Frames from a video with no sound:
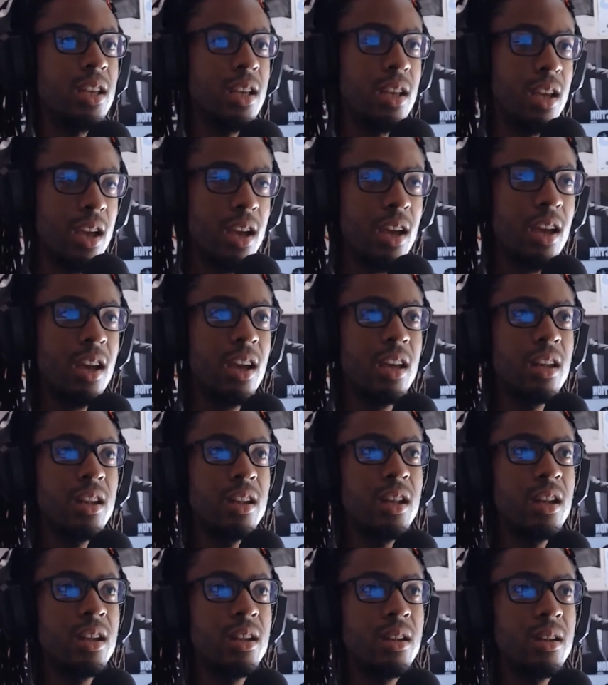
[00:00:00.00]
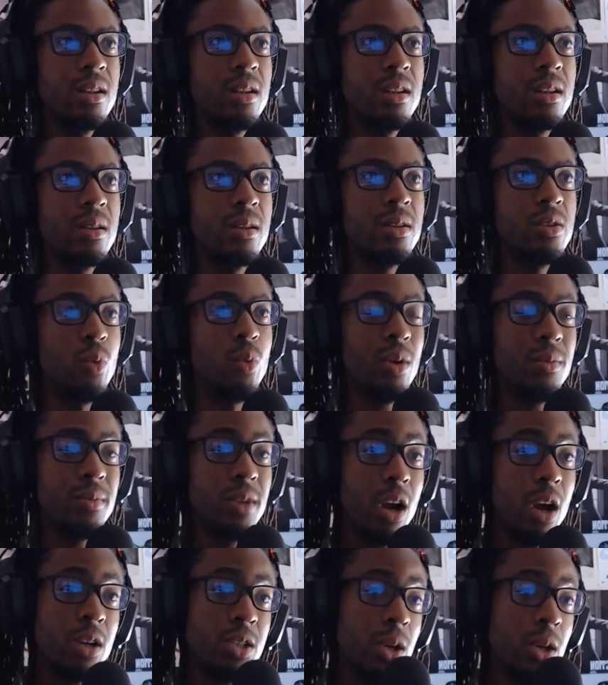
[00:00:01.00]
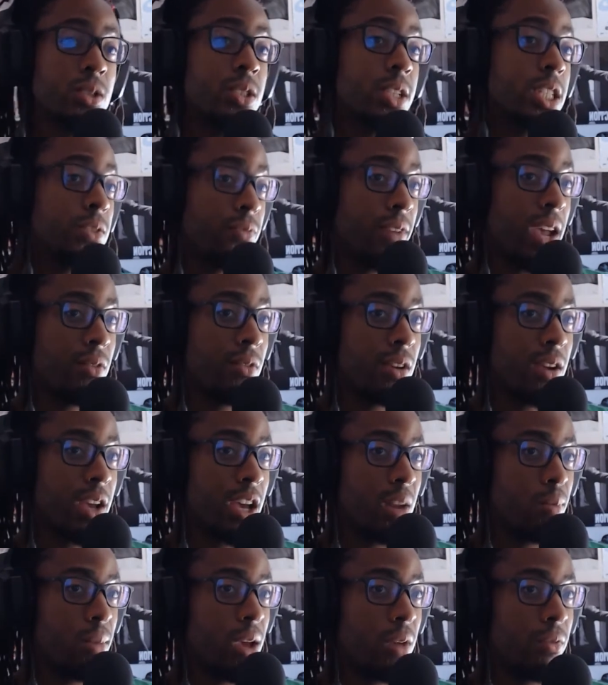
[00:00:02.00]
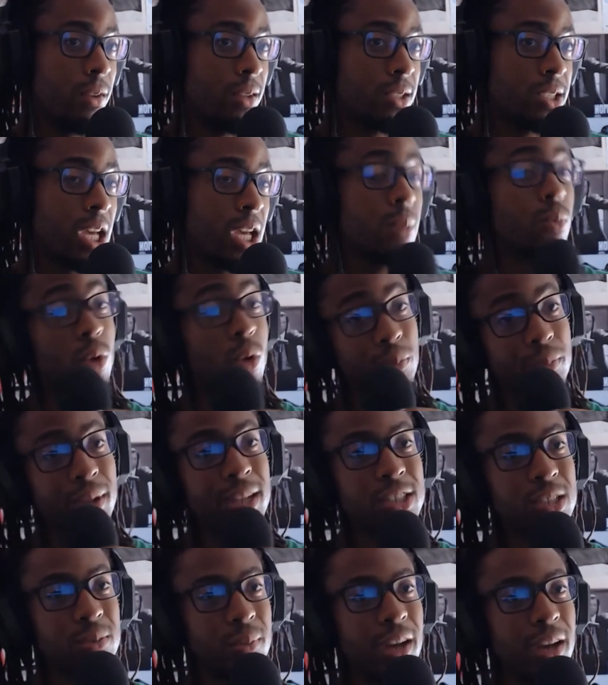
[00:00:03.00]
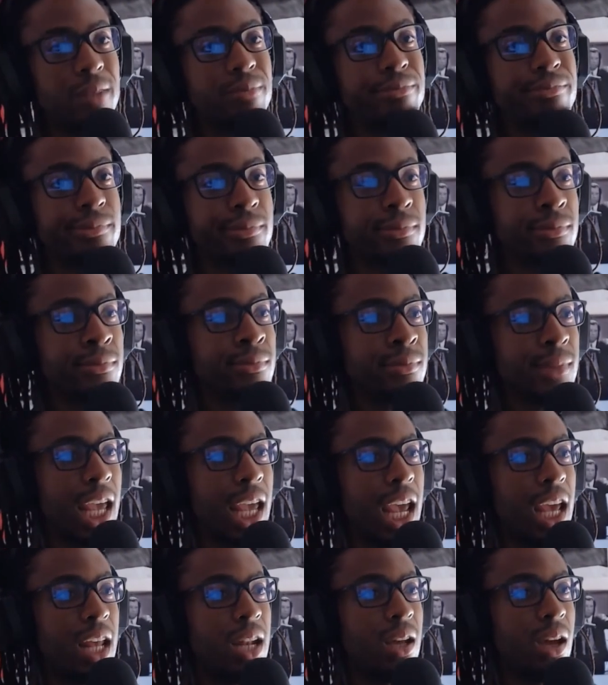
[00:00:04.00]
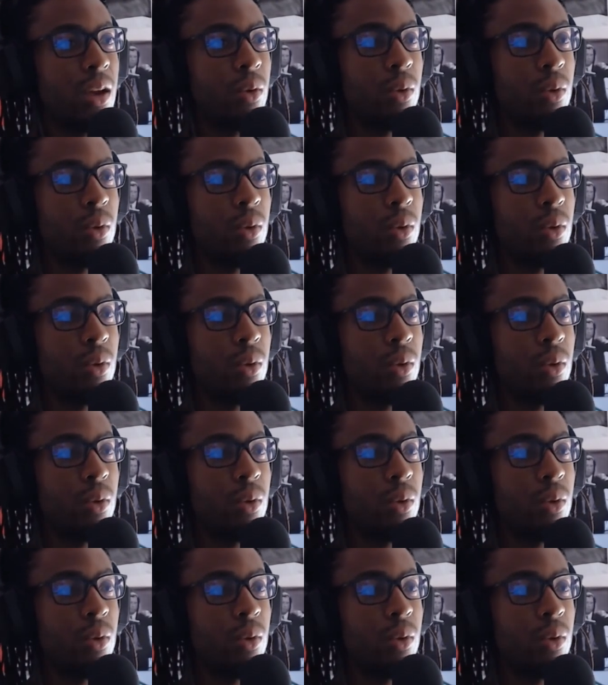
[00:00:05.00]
yeah, and then Naruto is his favorite anime of all time. One Piece is mine, and we're